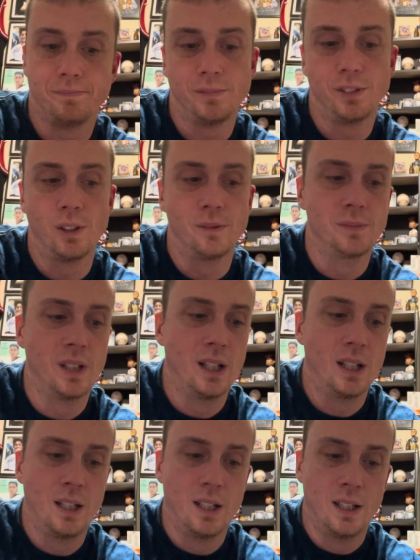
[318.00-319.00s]
So
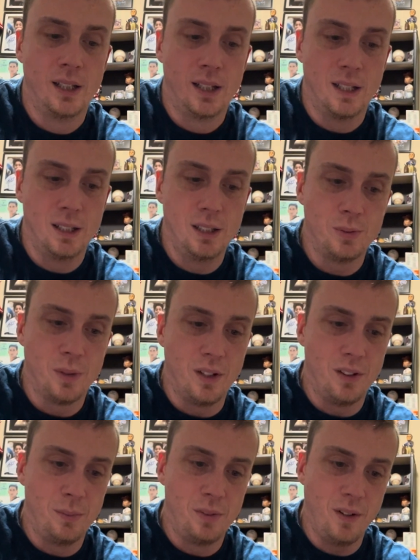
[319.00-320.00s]
at least we're getting
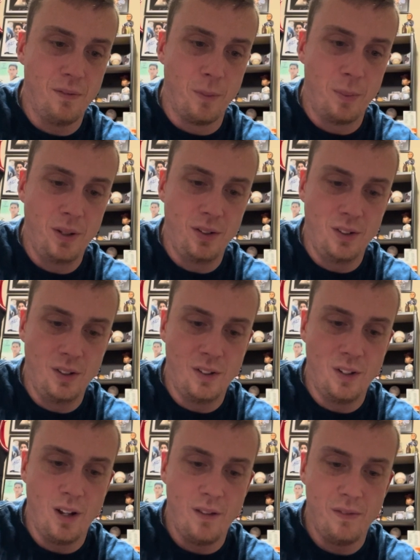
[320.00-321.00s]
some stuff for PC
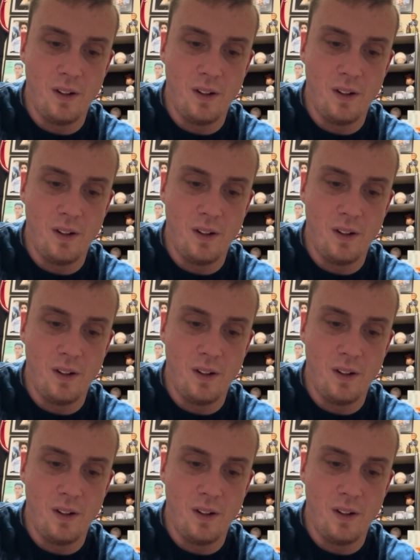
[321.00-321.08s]
stuff.